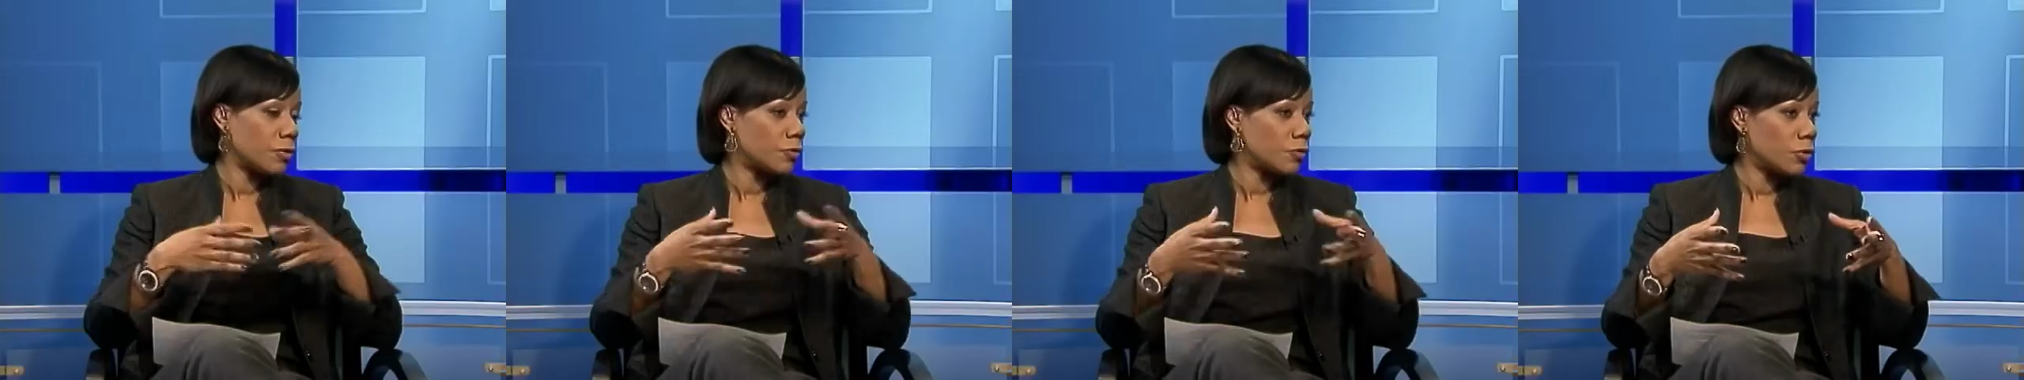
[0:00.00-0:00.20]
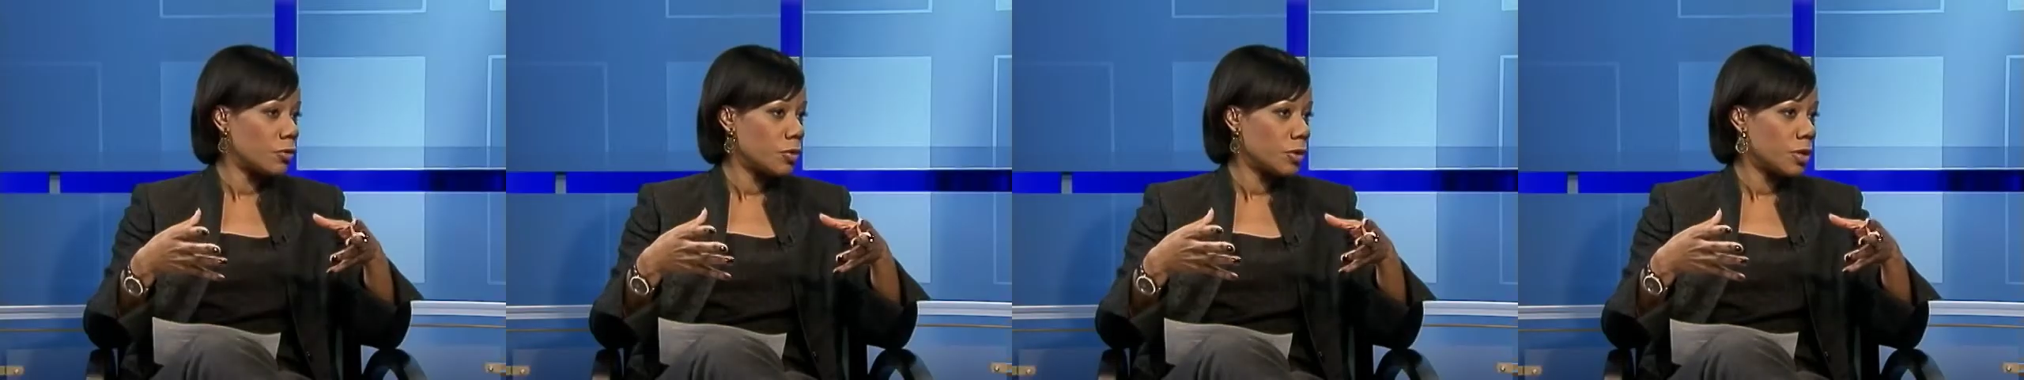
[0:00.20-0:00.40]
a
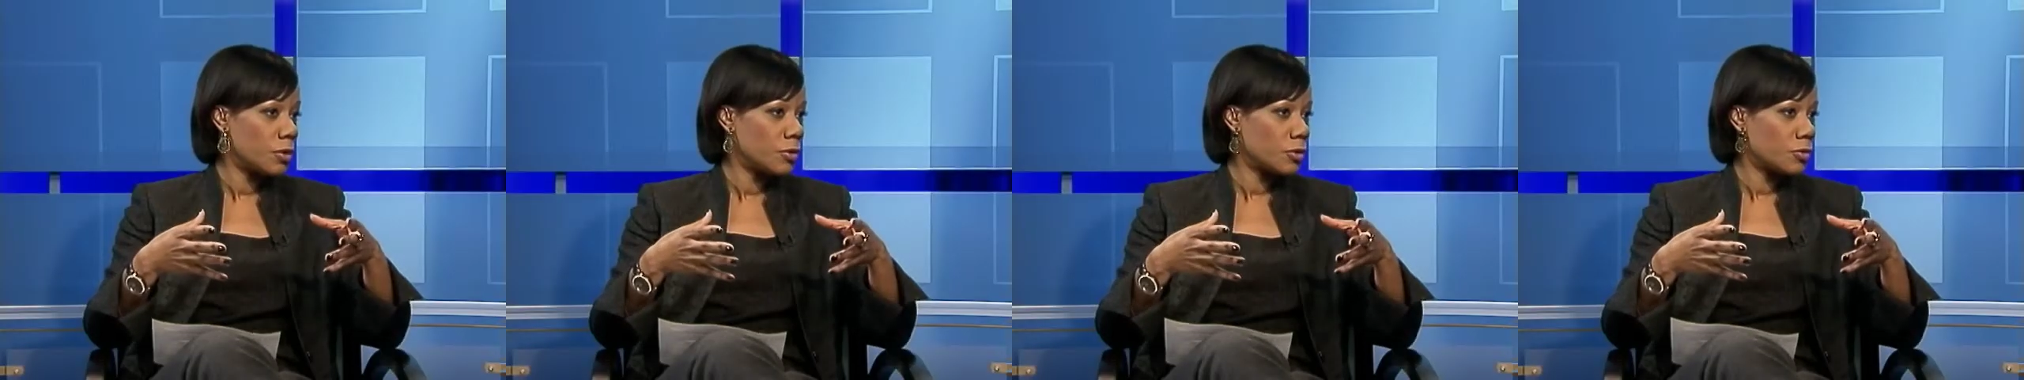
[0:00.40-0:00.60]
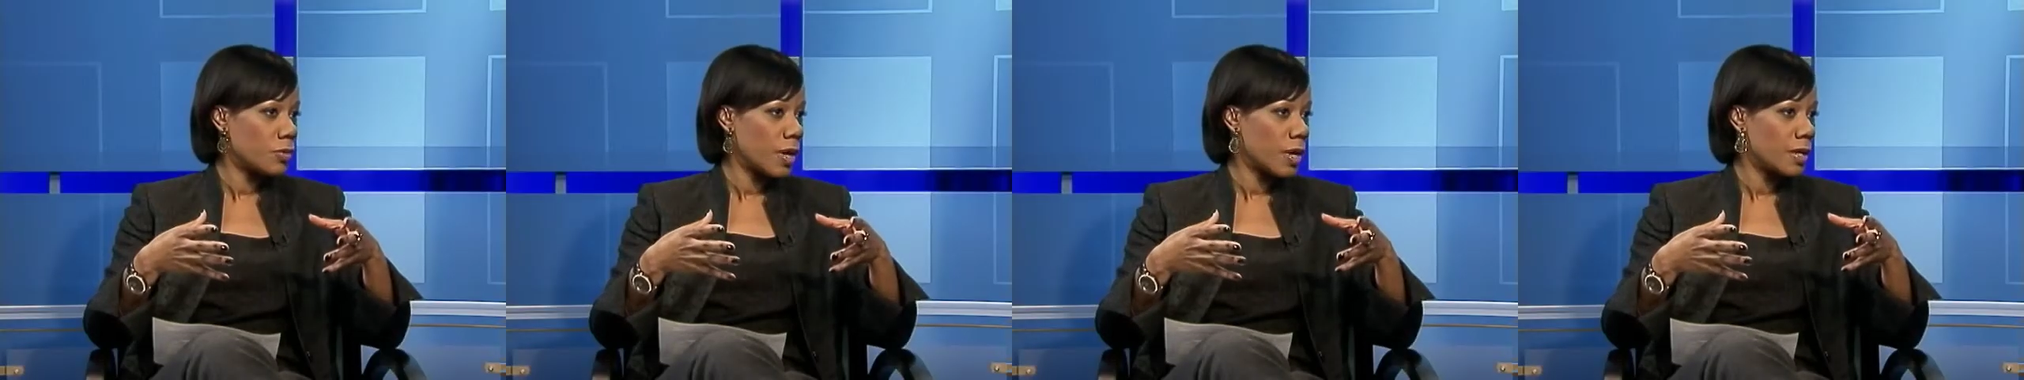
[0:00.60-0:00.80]
few
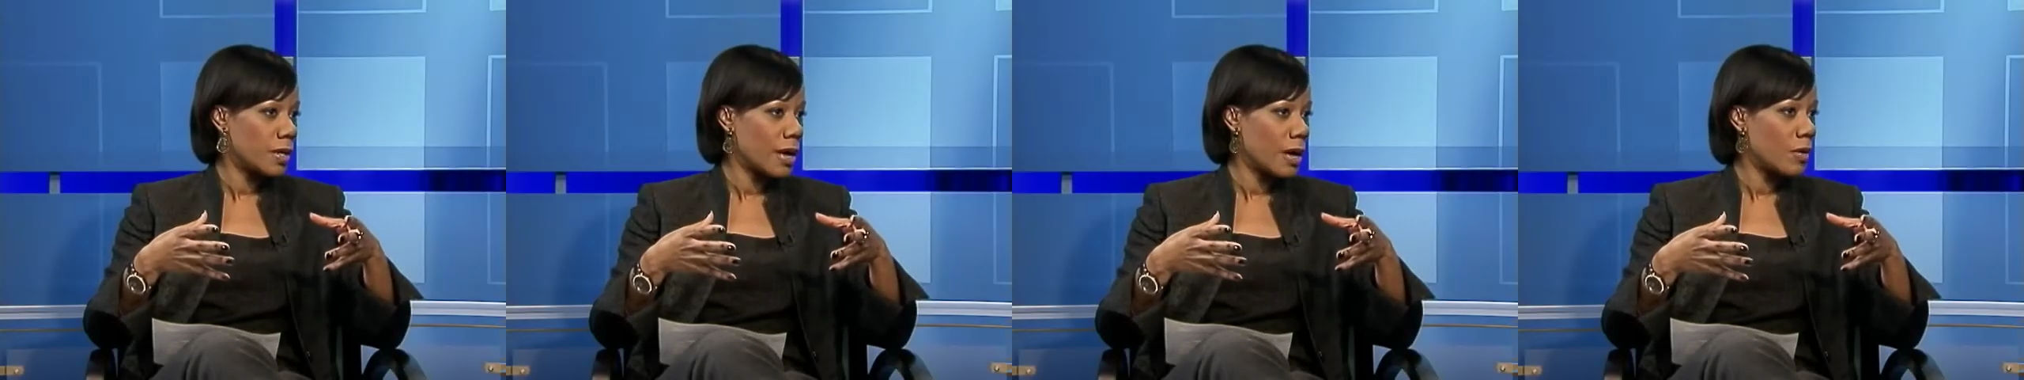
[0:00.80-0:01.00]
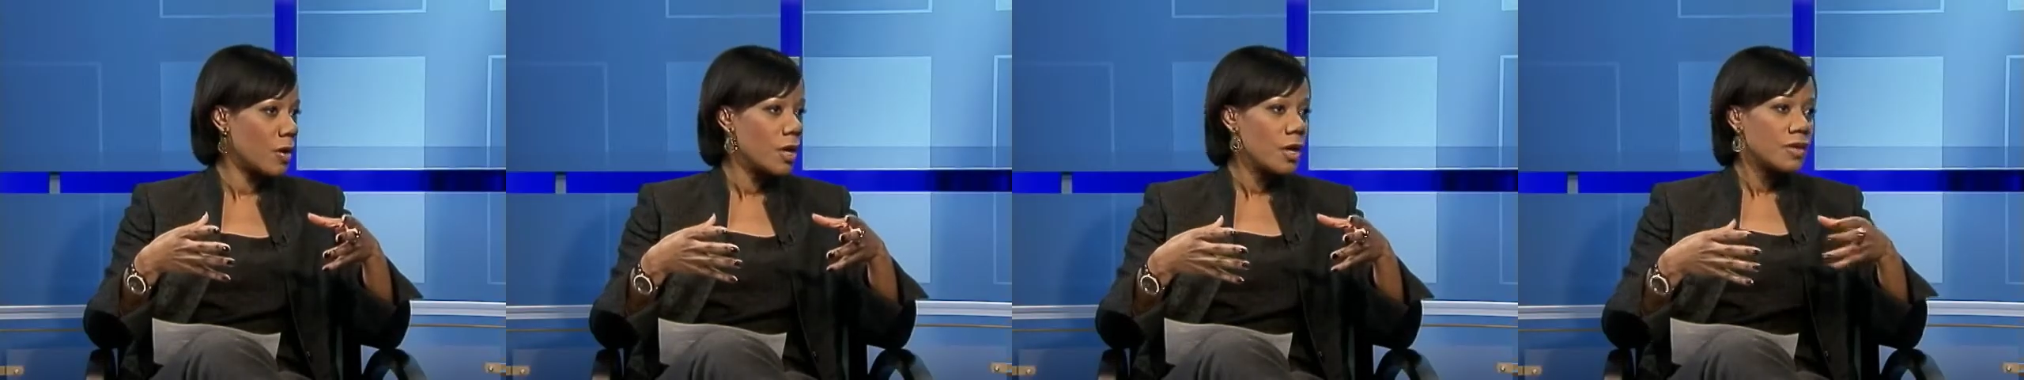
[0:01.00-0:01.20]
years right
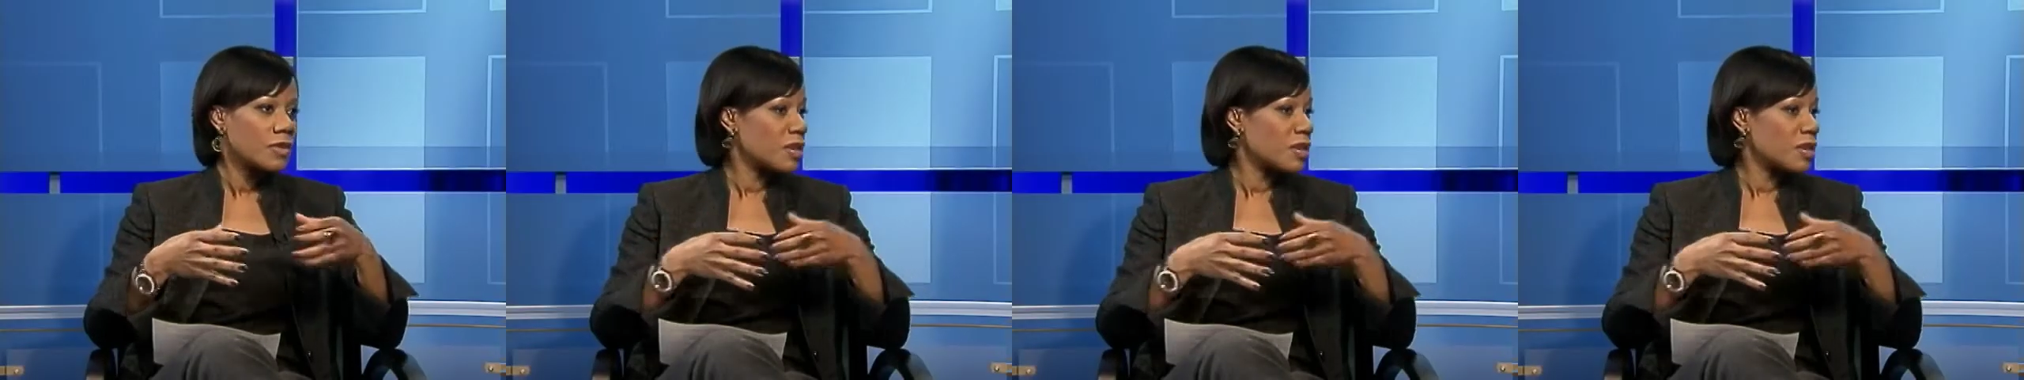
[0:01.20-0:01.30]
now.